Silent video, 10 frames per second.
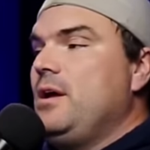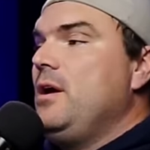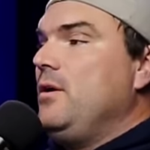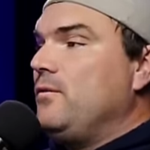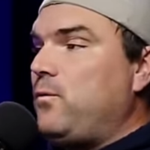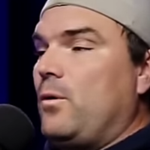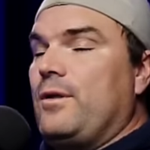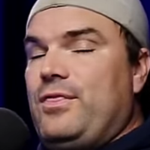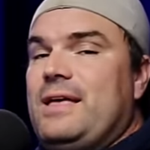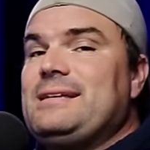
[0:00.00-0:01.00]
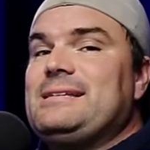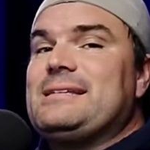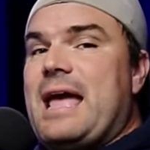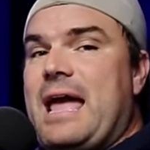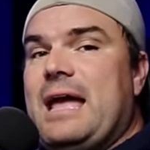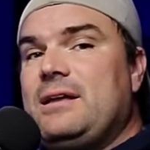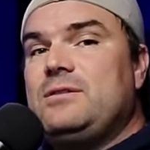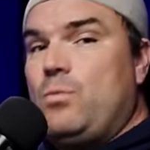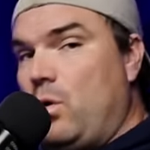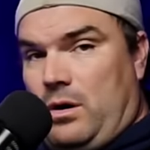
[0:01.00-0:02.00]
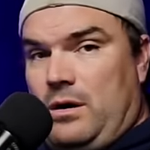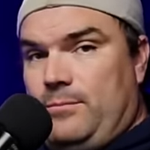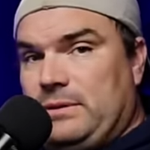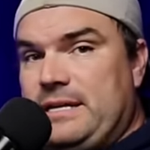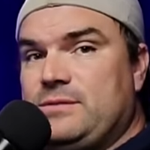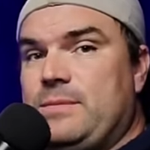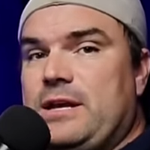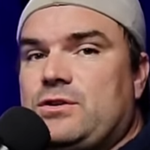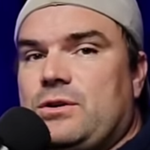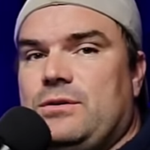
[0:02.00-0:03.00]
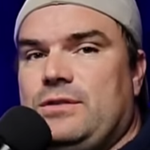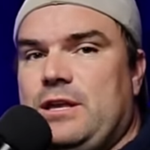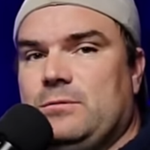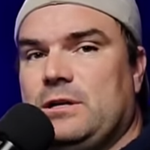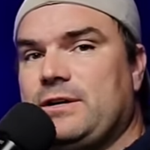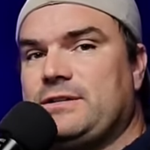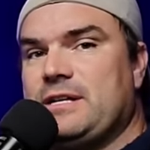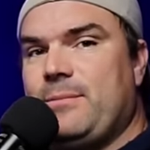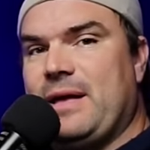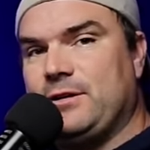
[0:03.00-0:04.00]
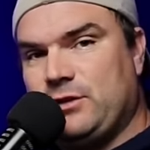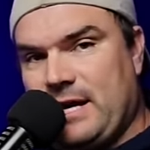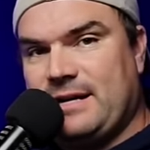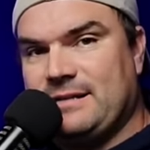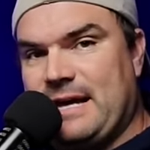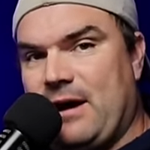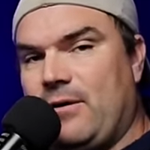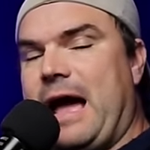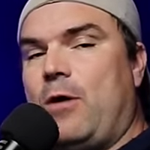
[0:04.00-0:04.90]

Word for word: for this and more, please make sure that you look us up and check us out at